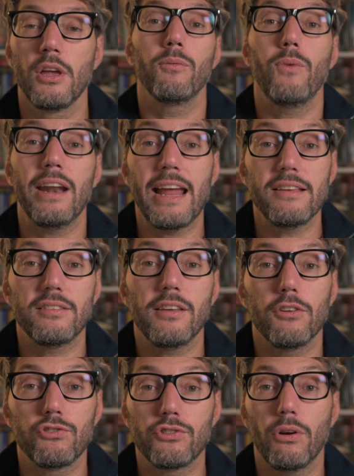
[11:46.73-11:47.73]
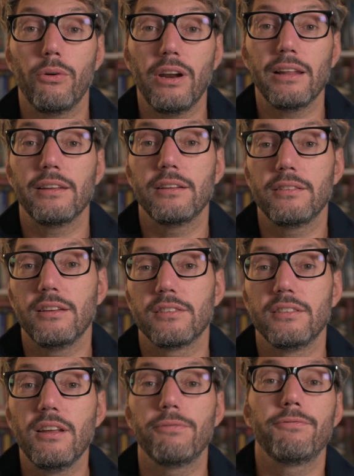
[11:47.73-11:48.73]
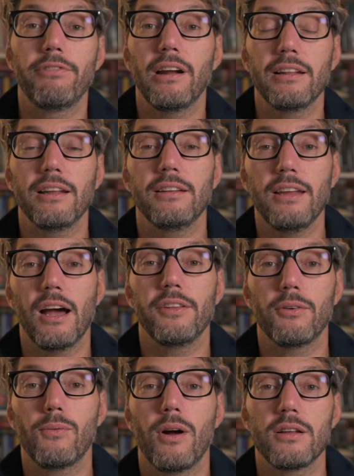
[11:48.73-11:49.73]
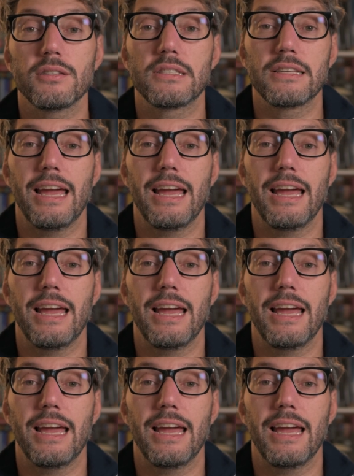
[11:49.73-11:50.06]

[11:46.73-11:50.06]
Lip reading: When I see a showreel that is different than the other ones,